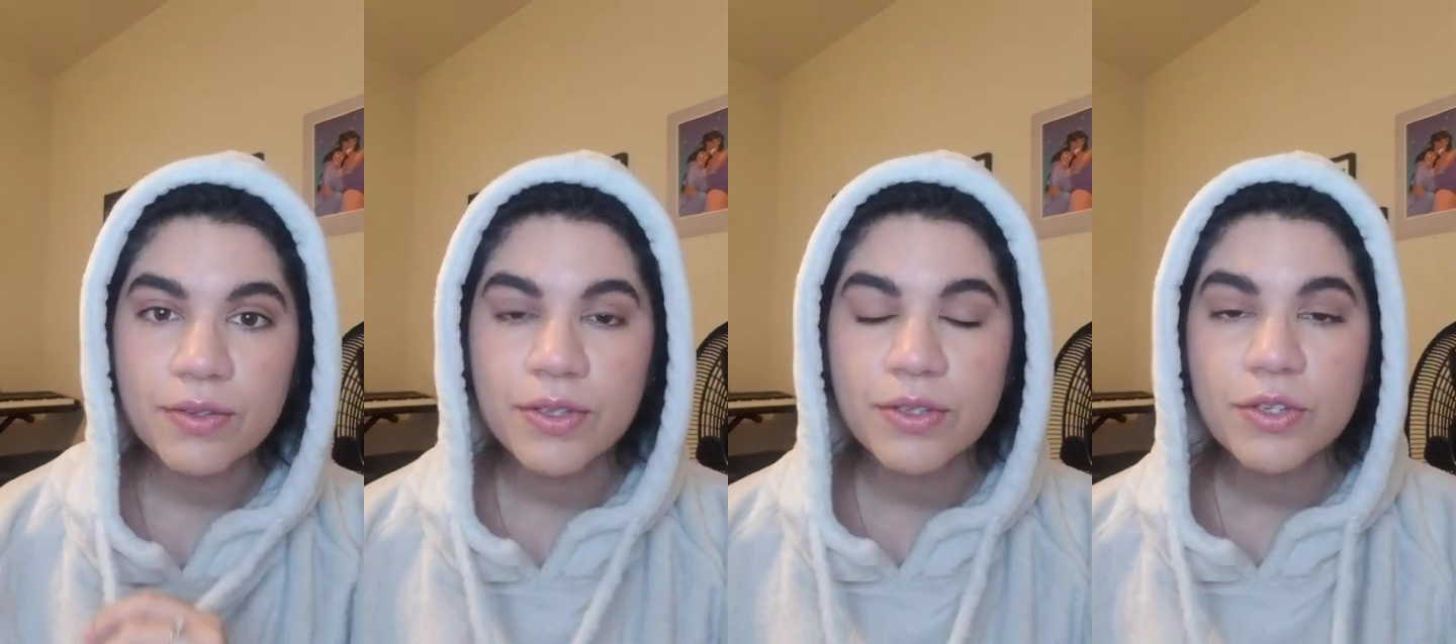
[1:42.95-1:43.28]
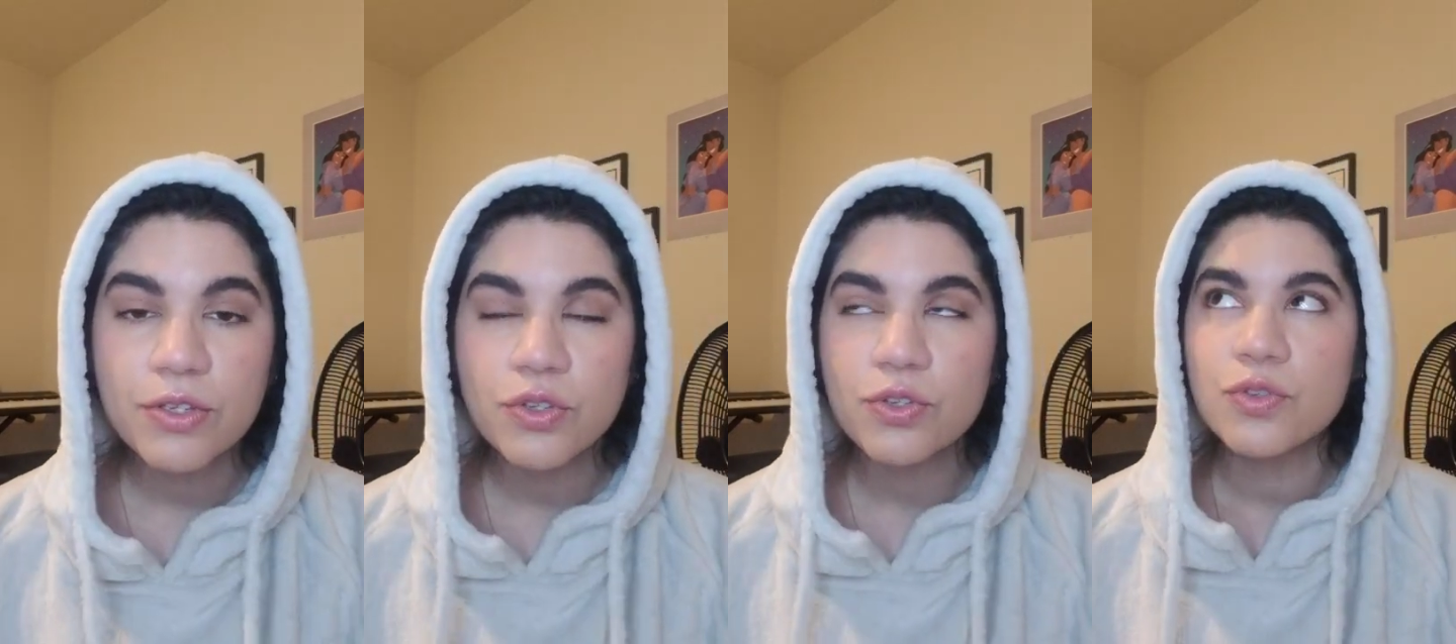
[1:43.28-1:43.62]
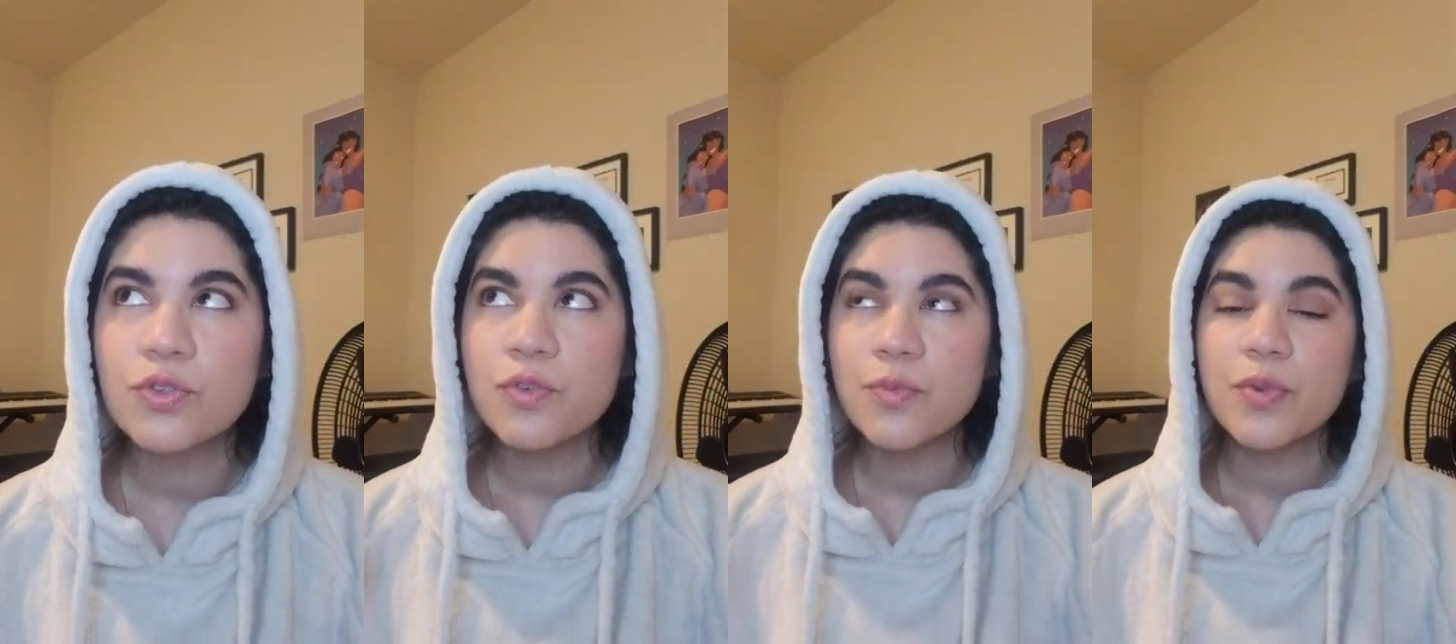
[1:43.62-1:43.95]
This is
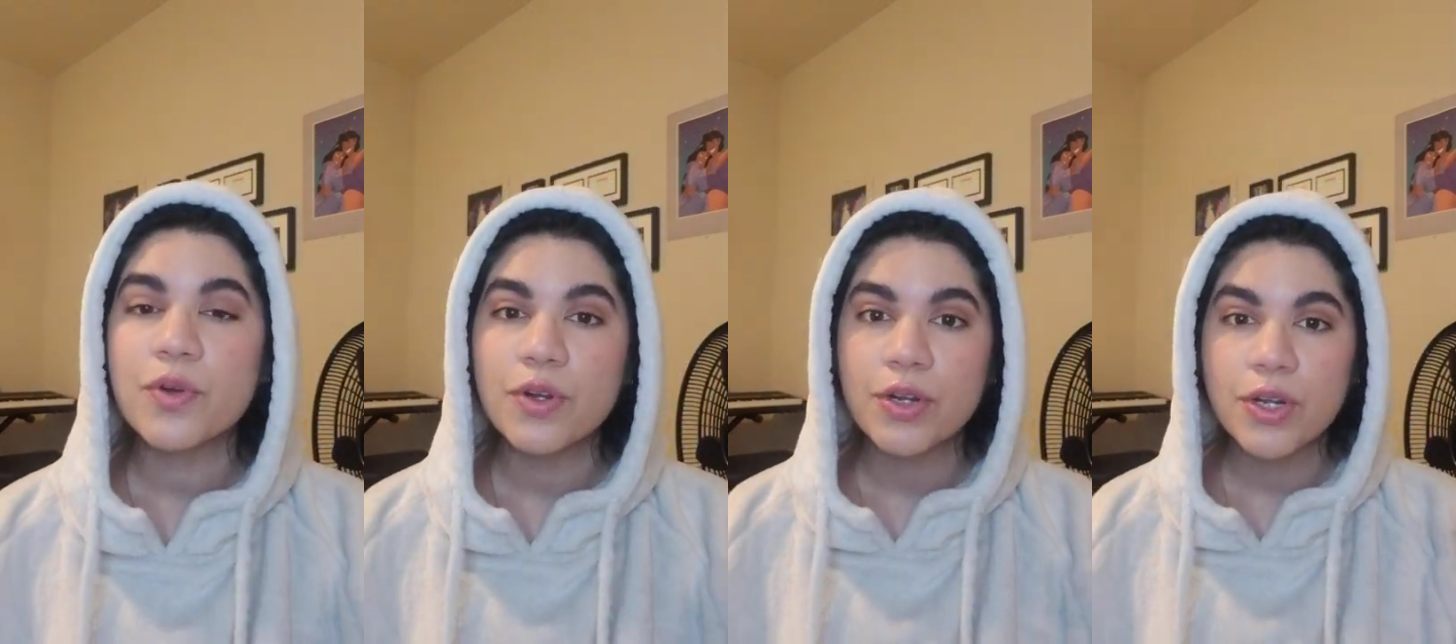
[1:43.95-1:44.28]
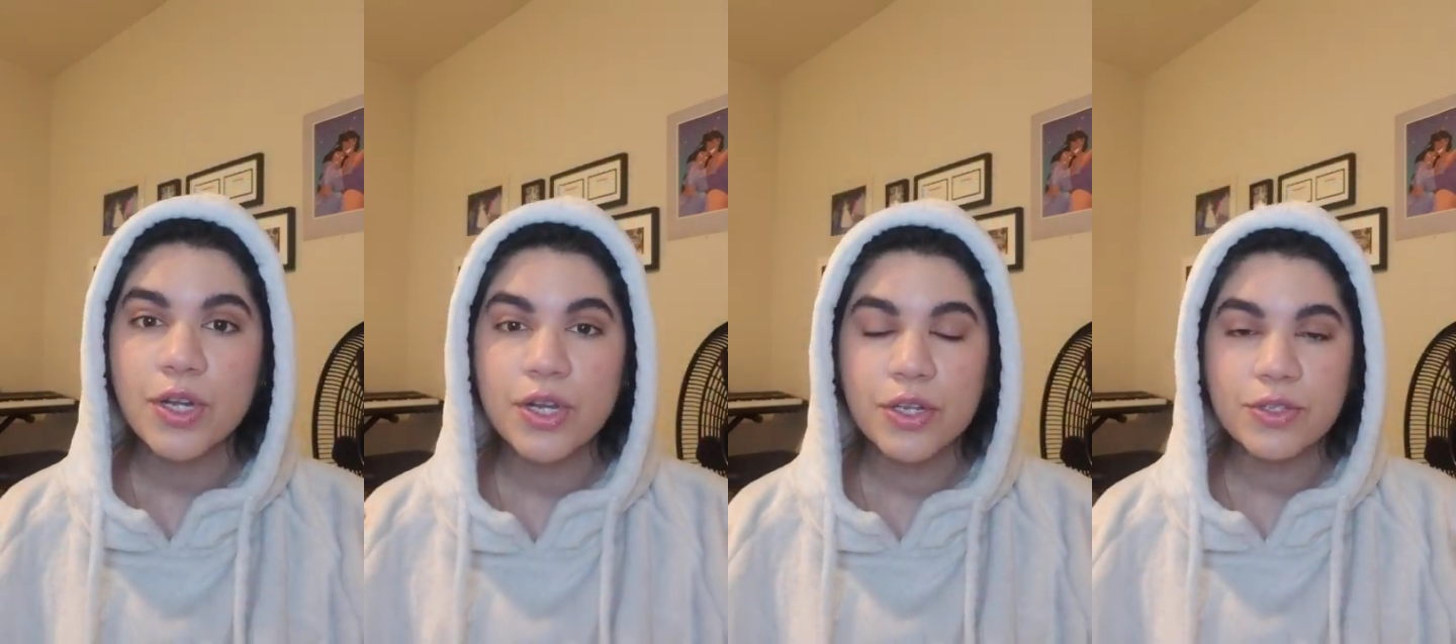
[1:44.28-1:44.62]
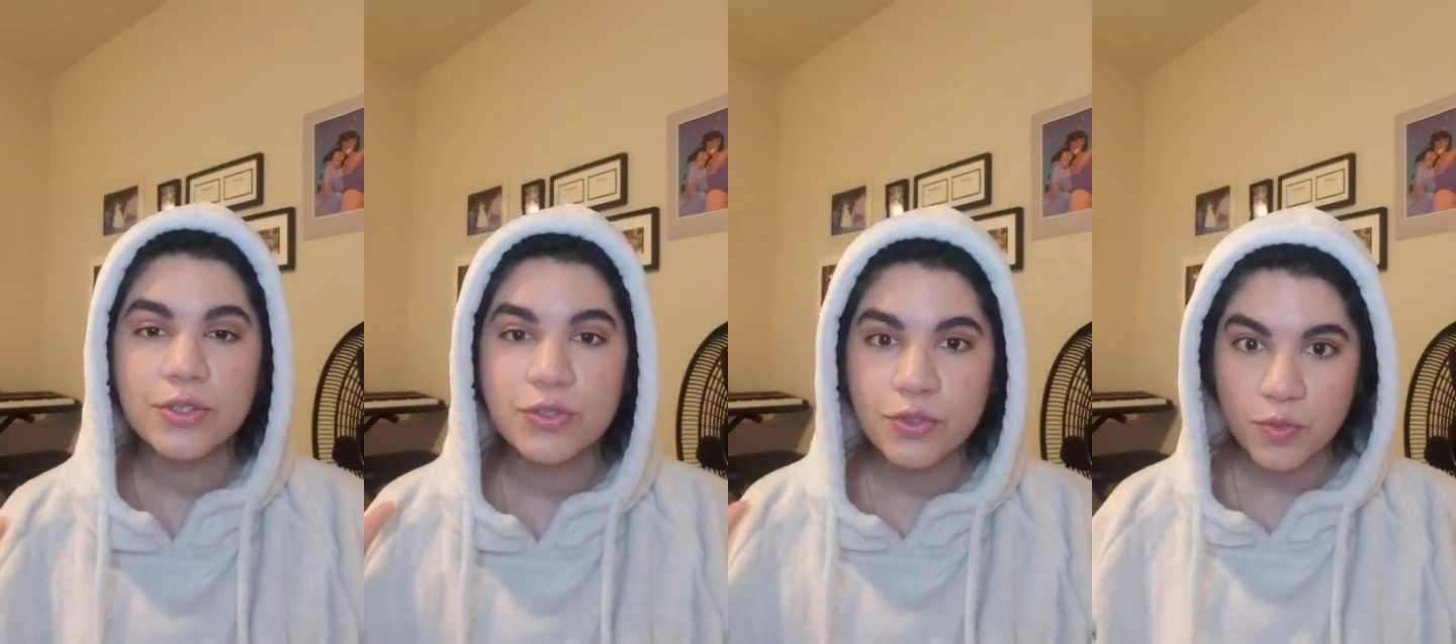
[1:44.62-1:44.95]
super,
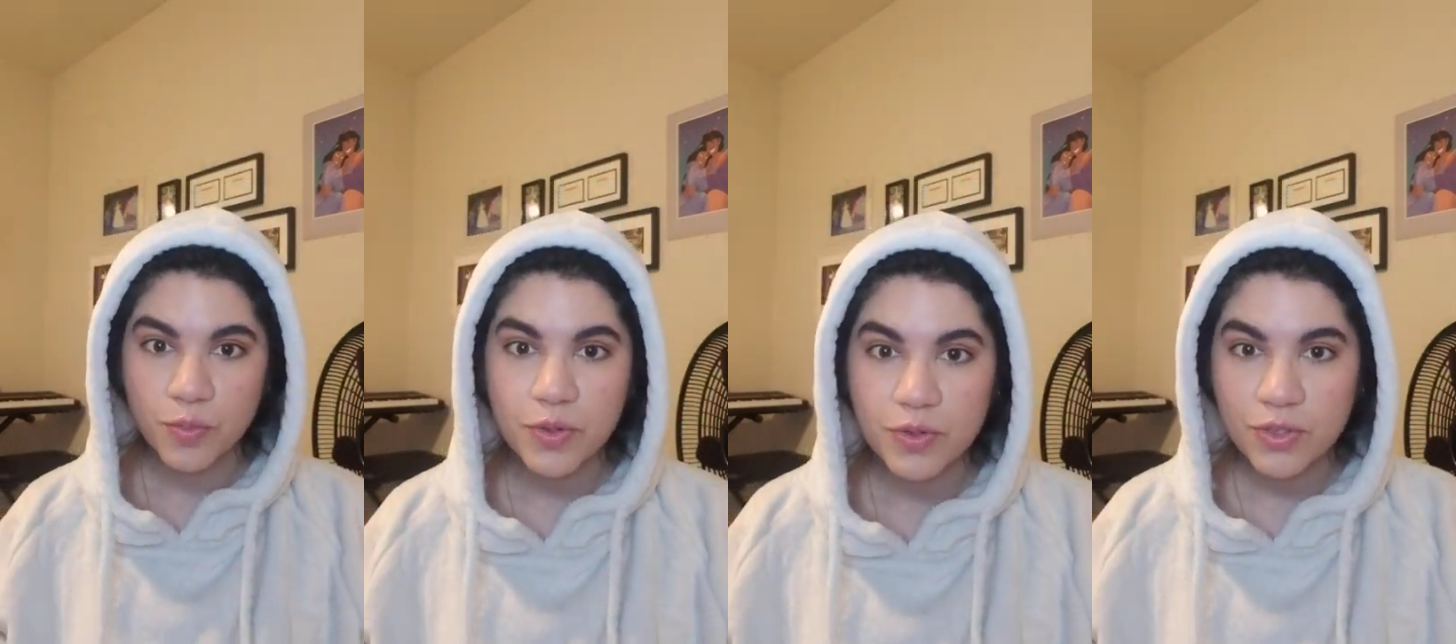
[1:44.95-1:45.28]
super